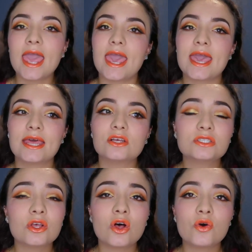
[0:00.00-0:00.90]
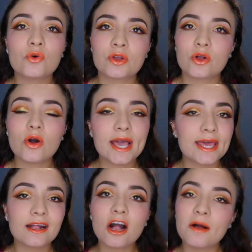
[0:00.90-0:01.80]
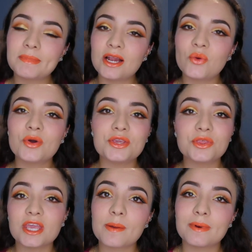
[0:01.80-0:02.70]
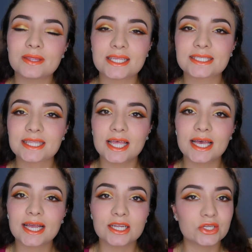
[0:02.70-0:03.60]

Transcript: And also go ahead and comment on what you think about this look.